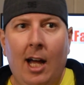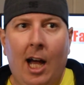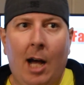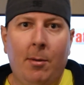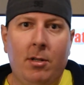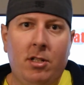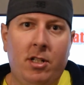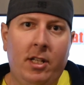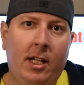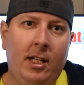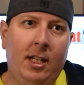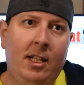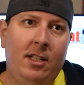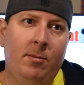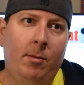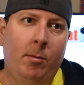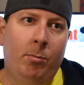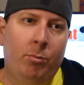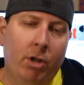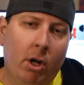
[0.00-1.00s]
how much of that needs
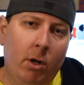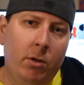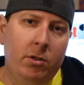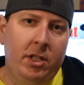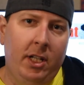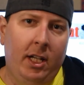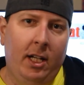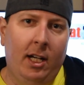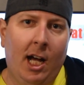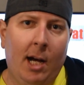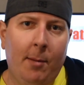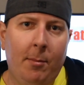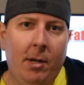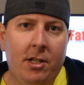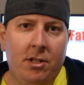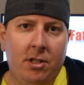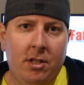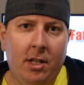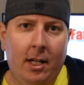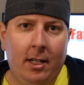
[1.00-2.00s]
to be protein, how
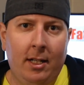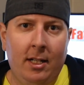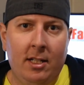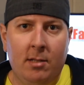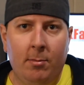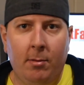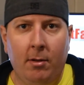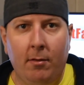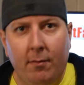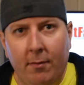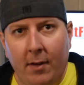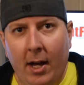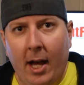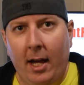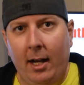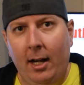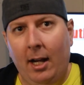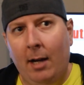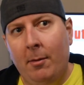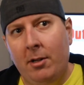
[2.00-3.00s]
much of that needs to be
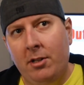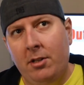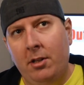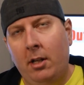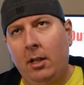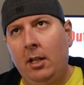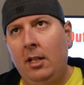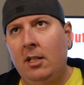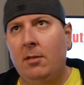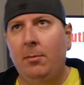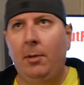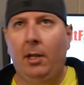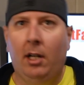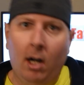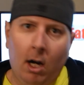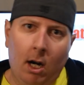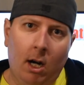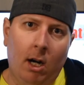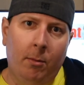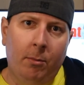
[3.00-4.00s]
fat, how much of that needs to be
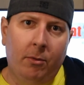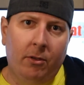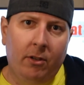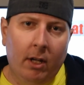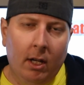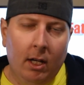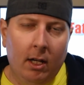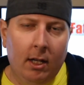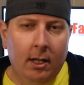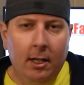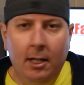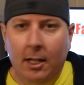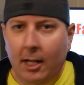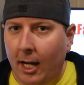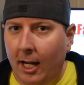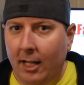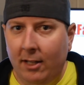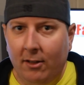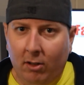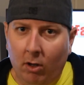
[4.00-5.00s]
carbs,
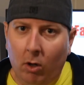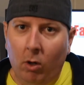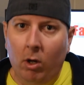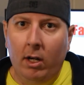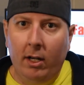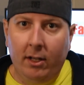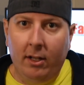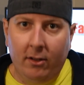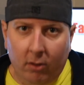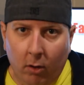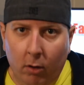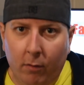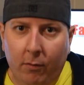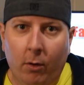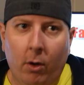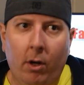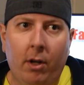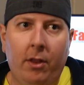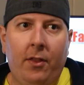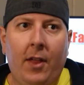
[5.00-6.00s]
and so on and so
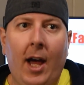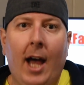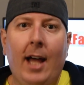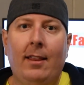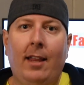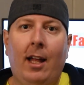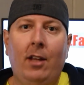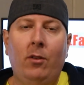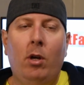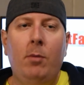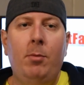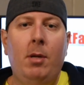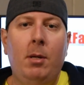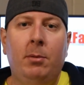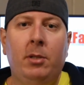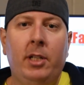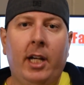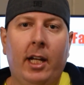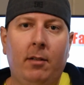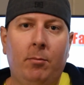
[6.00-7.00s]
forth. That's why
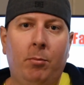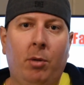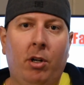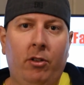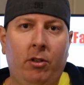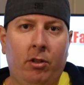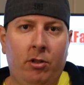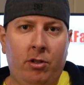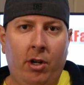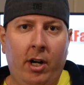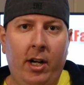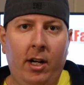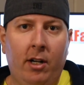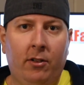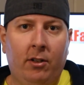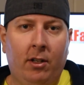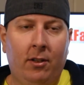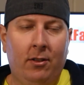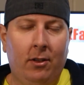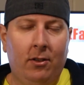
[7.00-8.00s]
people get personal trainers,
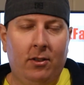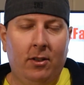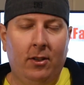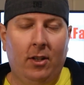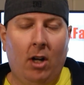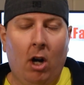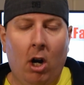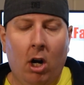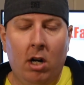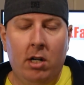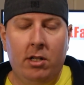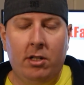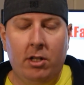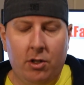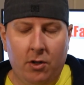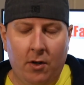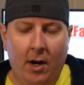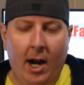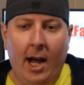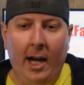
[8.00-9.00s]
because it's just hard to
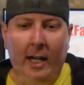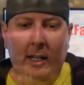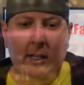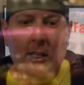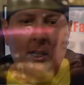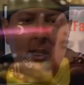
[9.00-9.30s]
track.